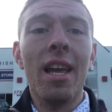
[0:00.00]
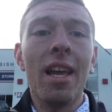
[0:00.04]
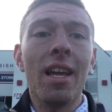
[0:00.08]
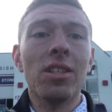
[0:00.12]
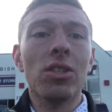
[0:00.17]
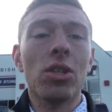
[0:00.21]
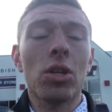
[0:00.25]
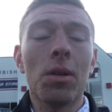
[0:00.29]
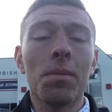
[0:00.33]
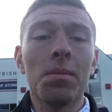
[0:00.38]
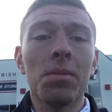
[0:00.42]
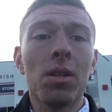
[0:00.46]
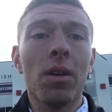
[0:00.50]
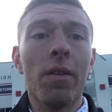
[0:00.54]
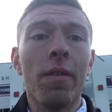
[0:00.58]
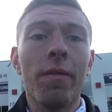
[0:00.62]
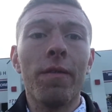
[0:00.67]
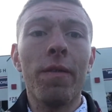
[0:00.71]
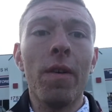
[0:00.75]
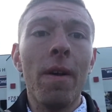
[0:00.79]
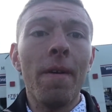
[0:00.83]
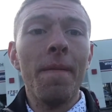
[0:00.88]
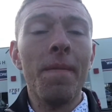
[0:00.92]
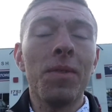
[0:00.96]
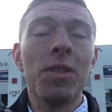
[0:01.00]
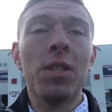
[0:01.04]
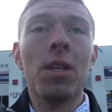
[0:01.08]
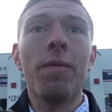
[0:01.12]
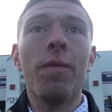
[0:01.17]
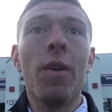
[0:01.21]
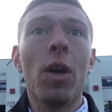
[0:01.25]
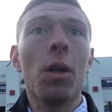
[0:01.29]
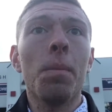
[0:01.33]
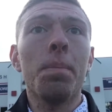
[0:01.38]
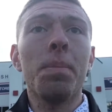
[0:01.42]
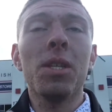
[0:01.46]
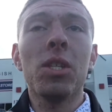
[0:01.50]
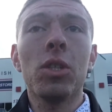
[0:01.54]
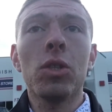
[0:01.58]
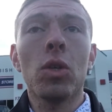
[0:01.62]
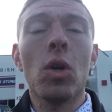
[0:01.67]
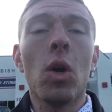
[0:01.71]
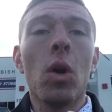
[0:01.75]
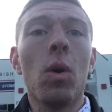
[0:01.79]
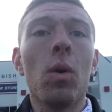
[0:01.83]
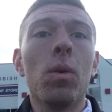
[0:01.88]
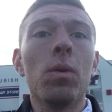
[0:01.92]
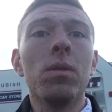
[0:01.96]
in terms of developing
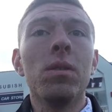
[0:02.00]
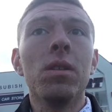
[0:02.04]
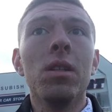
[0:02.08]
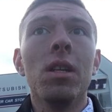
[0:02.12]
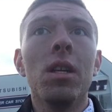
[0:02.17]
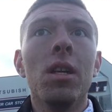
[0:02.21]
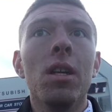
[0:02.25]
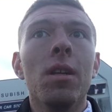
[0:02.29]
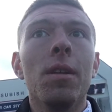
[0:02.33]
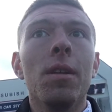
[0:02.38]
your own